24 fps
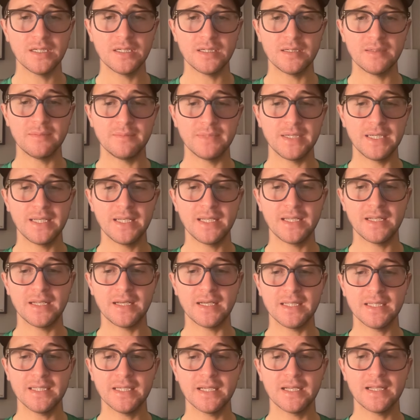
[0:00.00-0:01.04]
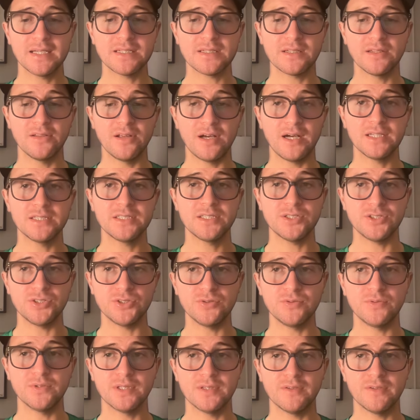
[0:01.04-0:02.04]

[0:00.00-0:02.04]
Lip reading: think it has a lot to do with the